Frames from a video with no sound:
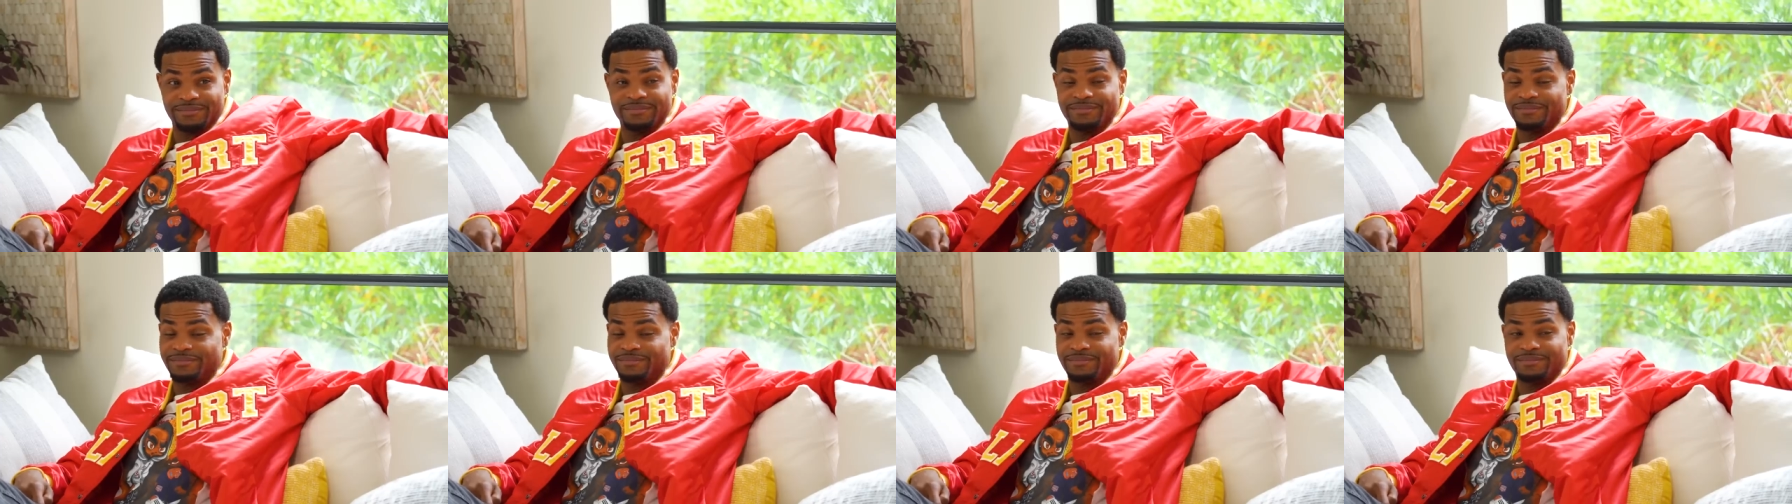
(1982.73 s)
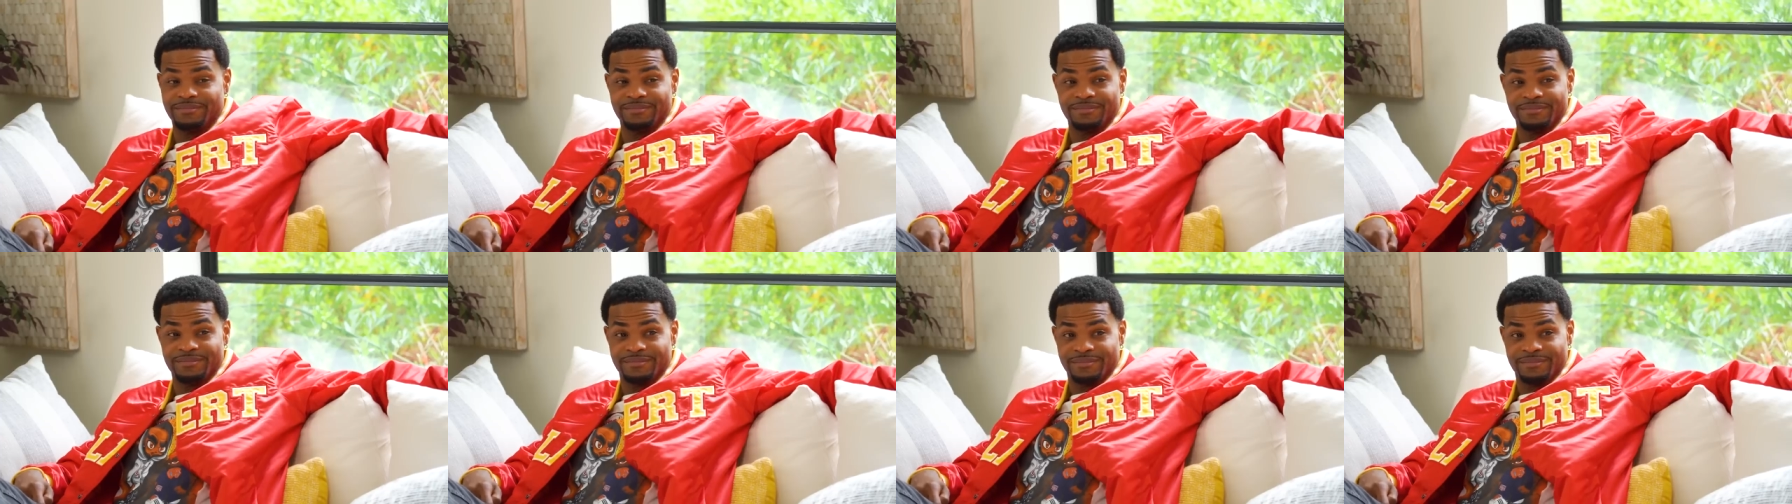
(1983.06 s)
Mm-mm.
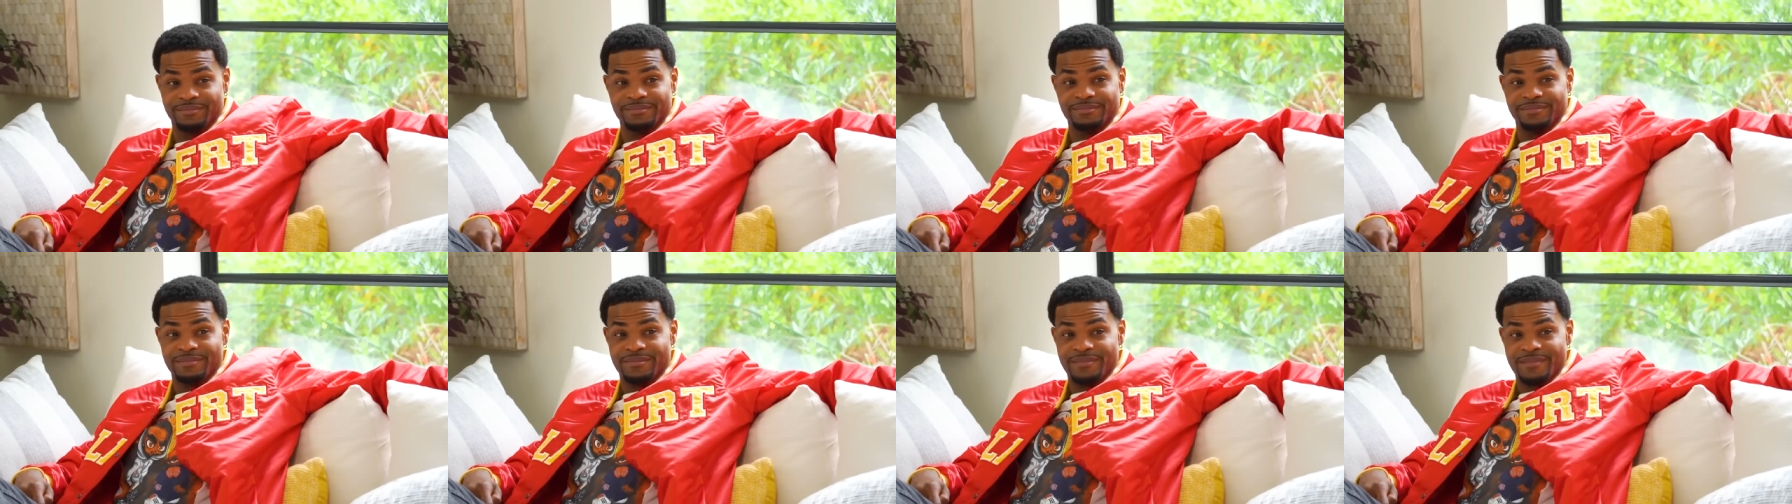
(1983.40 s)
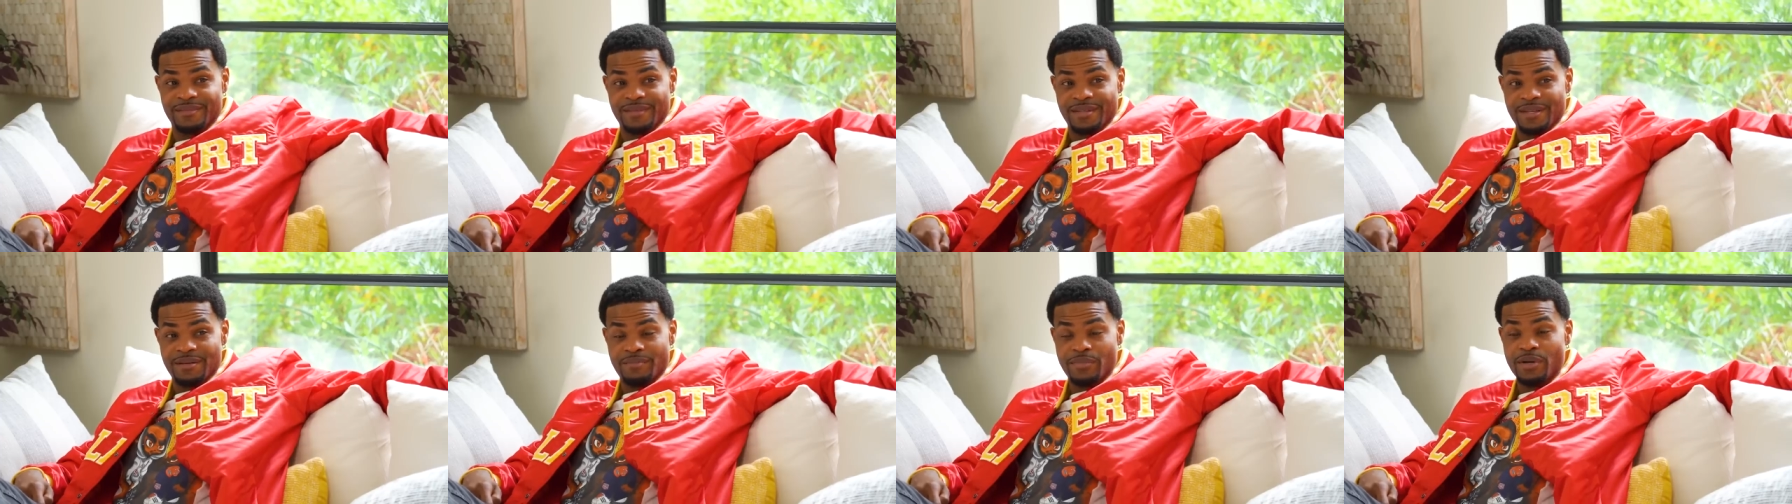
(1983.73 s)

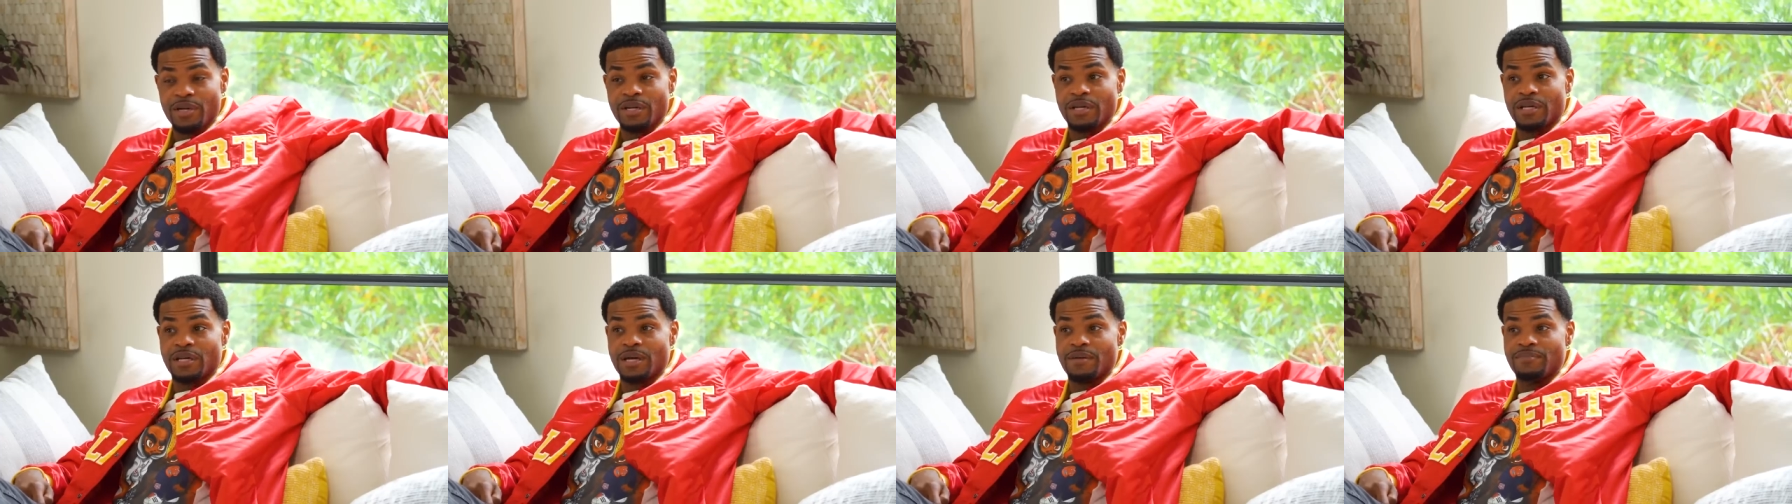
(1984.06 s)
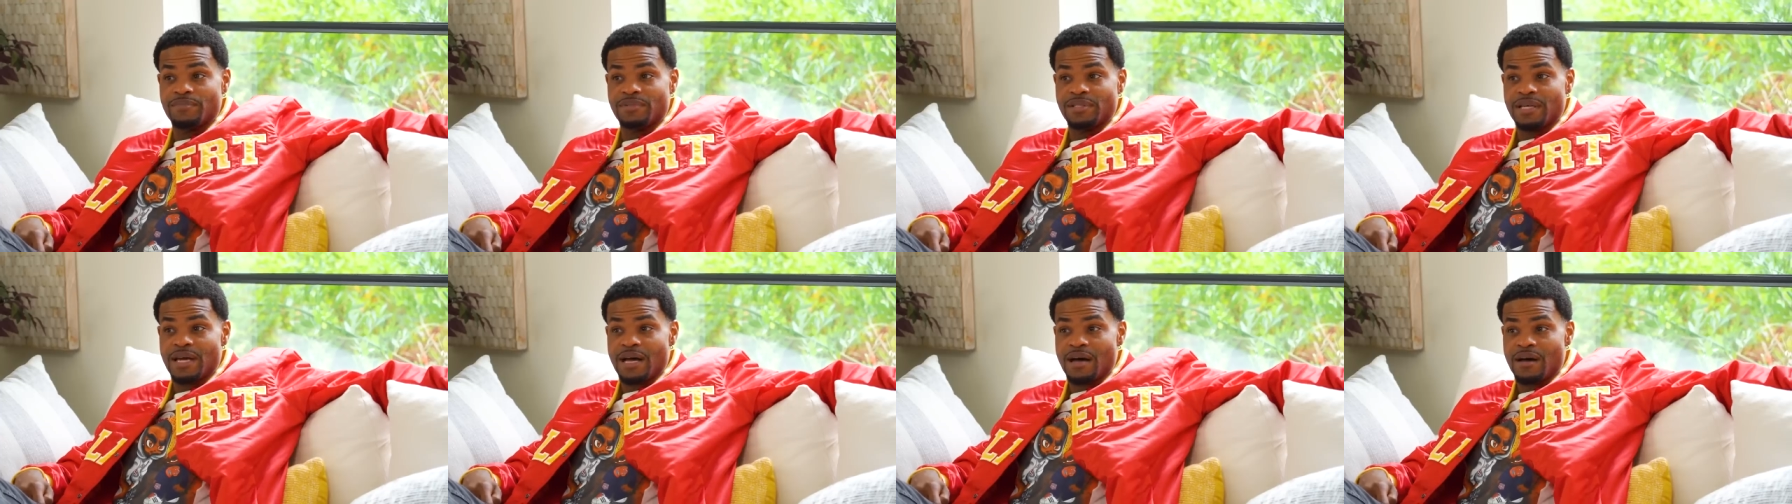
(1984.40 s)
But it
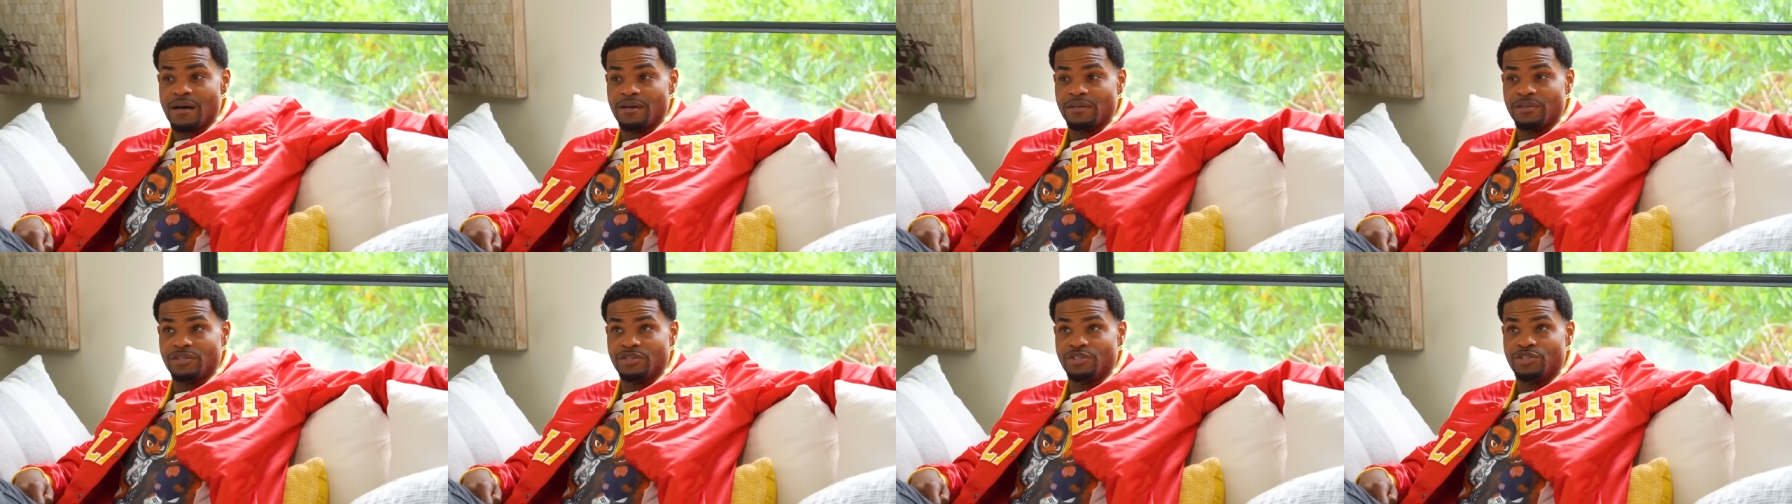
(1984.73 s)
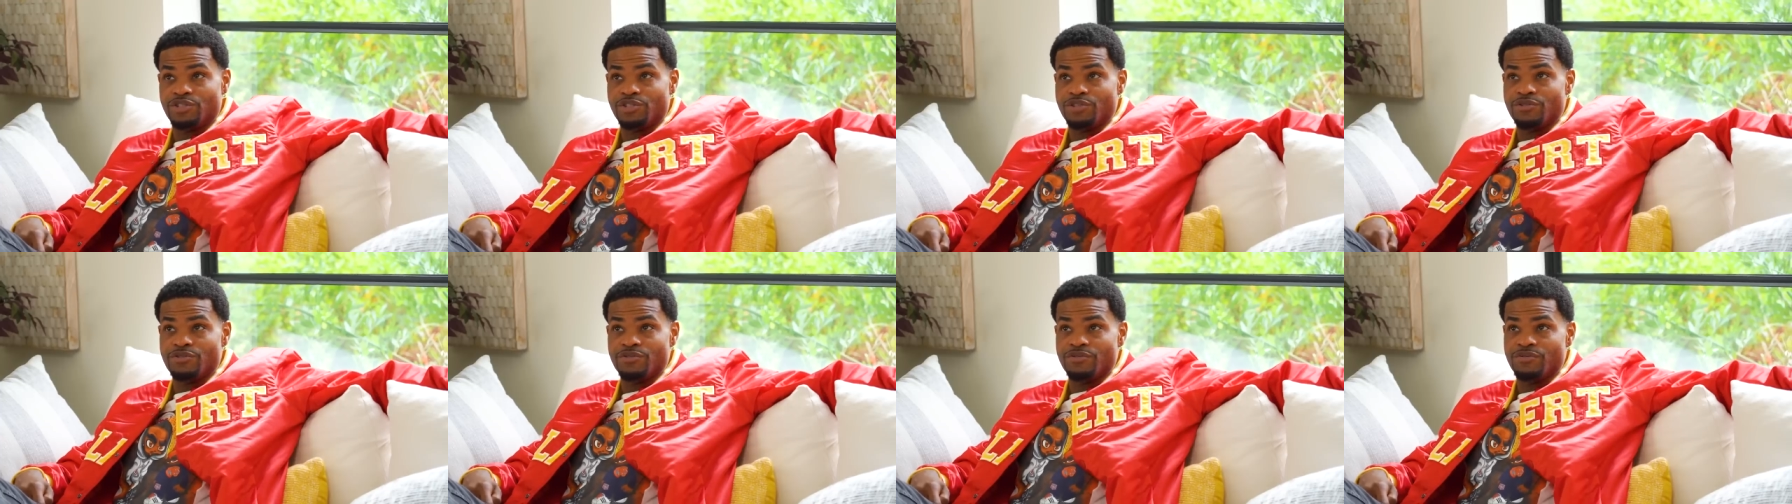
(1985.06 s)
comes out
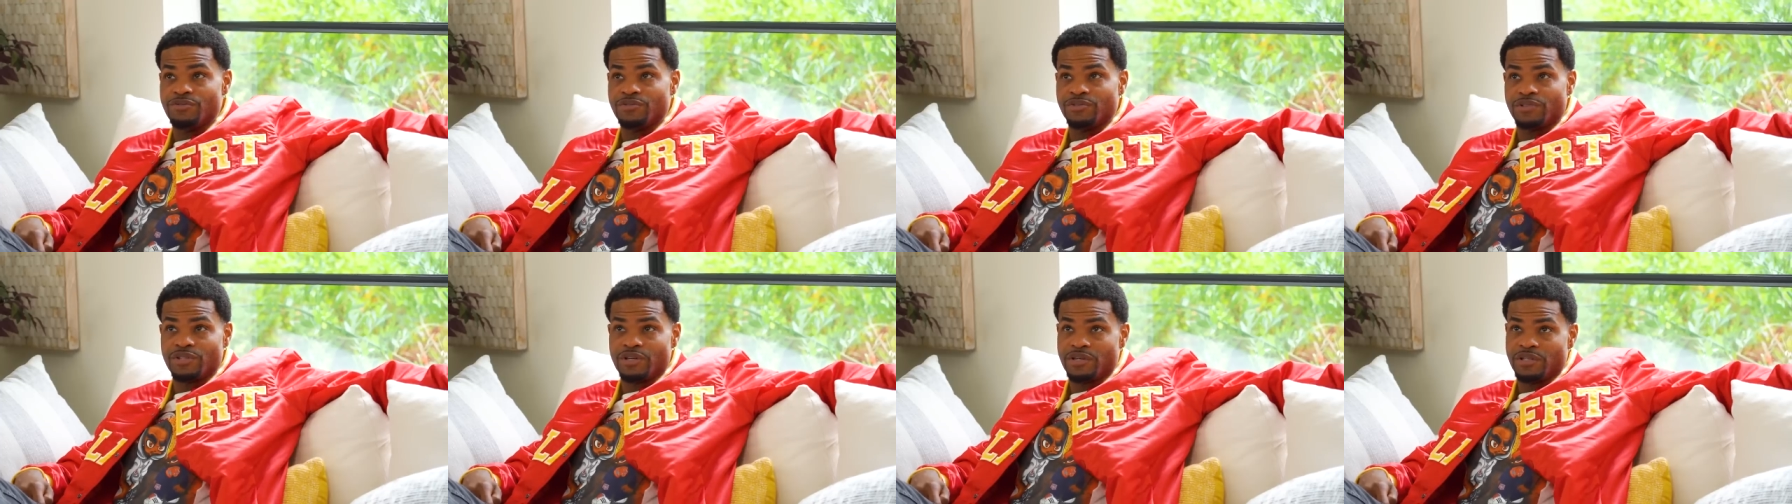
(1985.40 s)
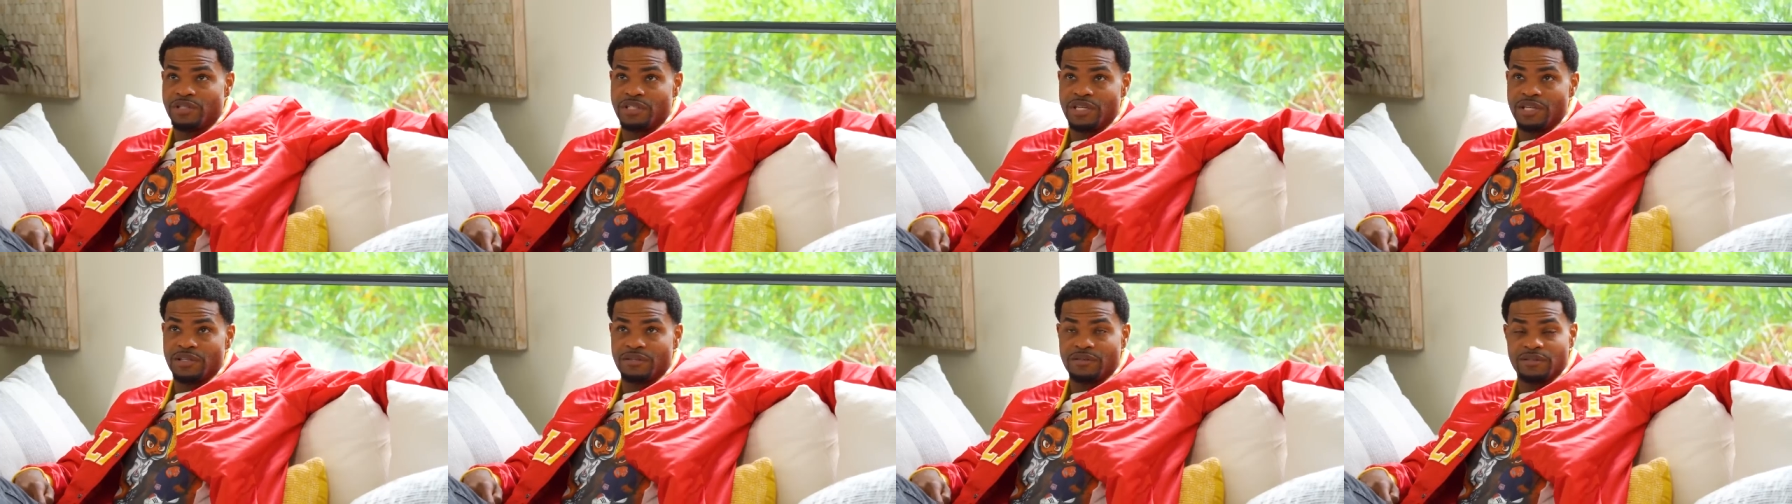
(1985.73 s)
June
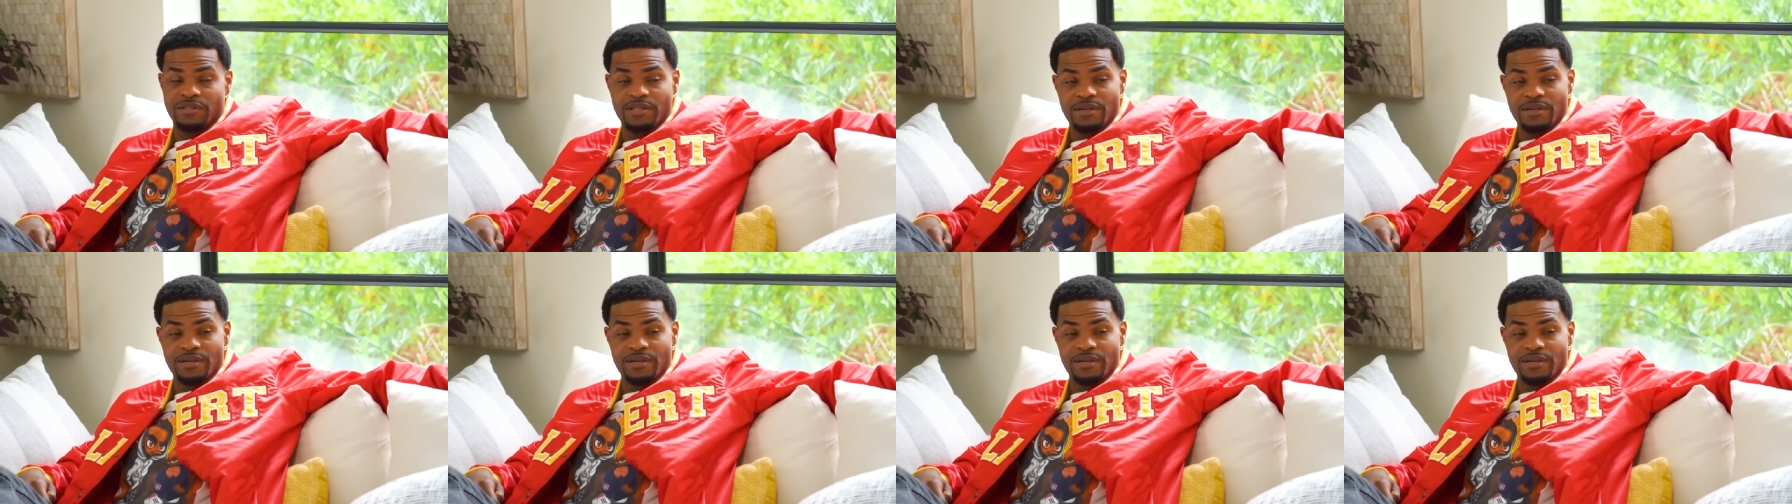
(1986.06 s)
13th or